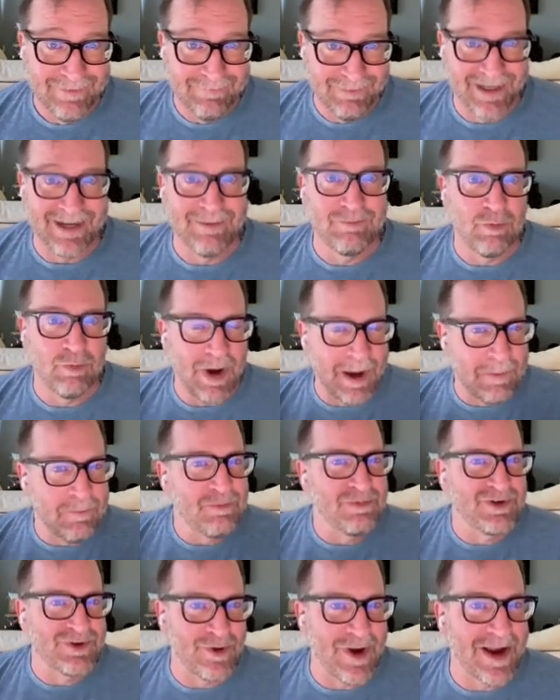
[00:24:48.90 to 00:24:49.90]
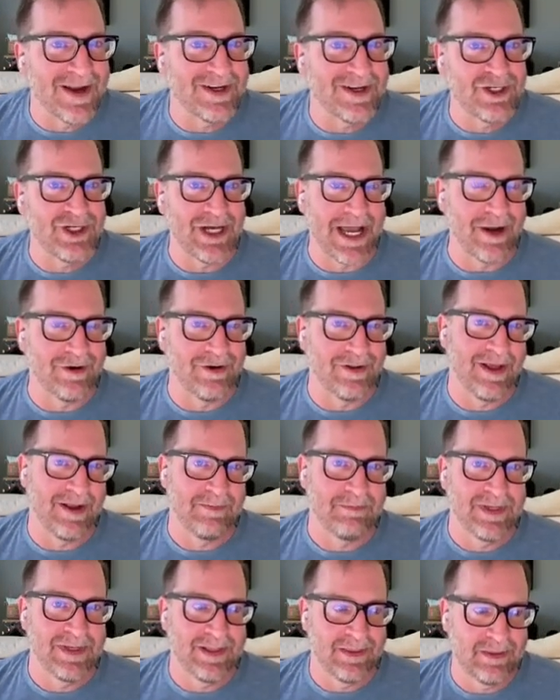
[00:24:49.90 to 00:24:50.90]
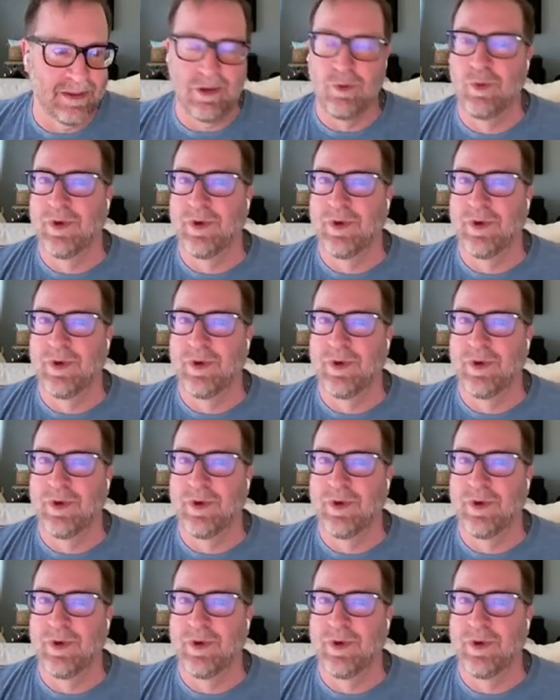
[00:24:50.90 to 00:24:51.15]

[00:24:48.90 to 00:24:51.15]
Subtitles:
But I'm trying to shatter that myth that,